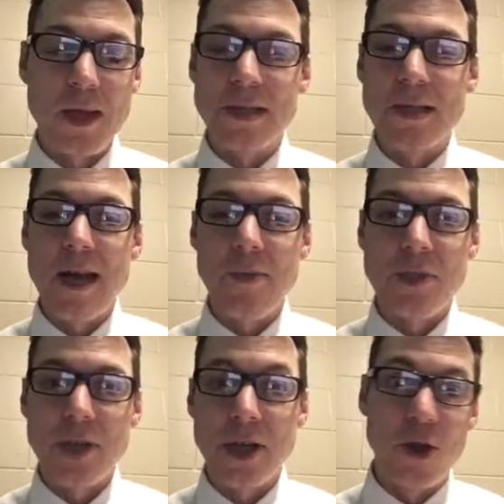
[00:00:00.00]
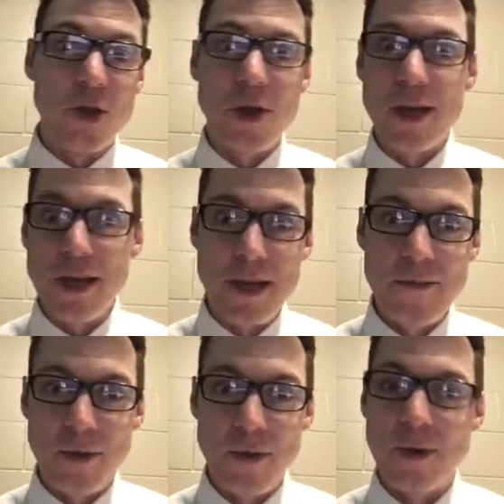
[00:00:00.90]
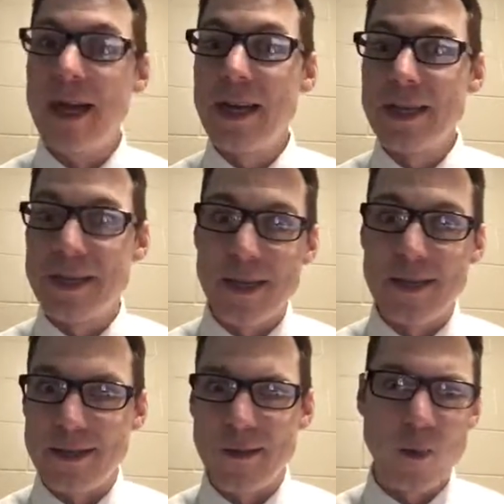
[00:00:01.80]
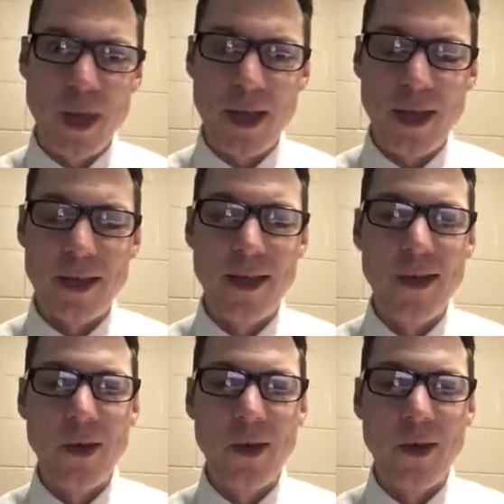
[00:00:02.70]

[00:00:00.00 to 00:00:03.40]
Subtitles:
establishing good and evil, or innocent and wicked,